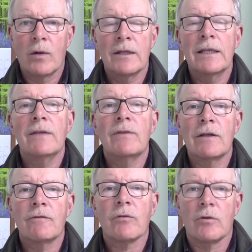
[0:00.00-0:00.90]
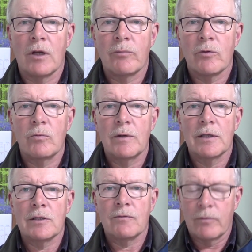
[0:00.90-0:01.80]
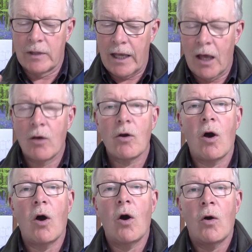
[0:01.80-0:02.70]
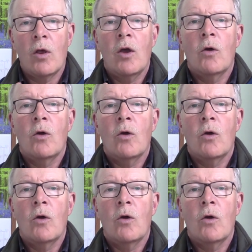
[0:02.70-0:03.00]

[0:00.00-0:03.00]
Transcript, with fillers: leaving it for a number of weeks where the alcohol